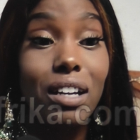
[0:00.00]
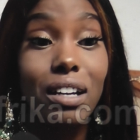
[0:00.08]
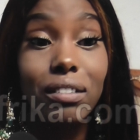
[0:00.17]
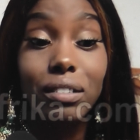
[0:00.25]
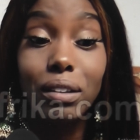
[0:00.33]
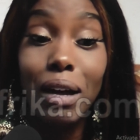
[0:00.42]

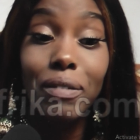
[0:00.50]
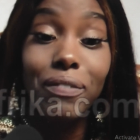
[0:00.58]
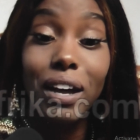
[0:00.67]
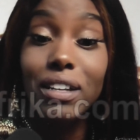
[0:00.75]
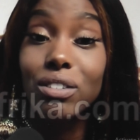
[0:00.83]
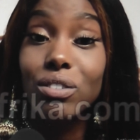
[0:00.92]
I
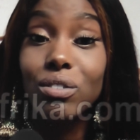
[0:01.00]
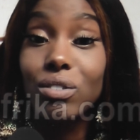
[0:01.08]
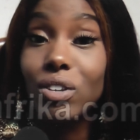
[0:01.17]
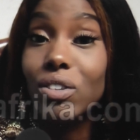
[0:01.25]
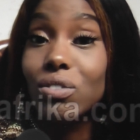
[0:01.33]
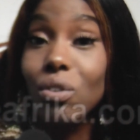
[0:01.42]
advise you,
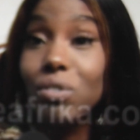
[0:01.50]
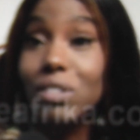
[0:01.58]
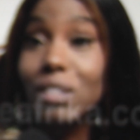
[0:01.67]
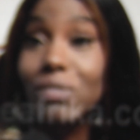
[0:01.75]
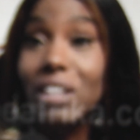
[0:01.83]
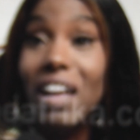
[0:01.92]
just don't
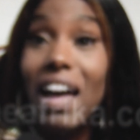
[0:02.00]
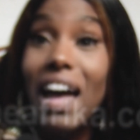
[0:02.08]
even.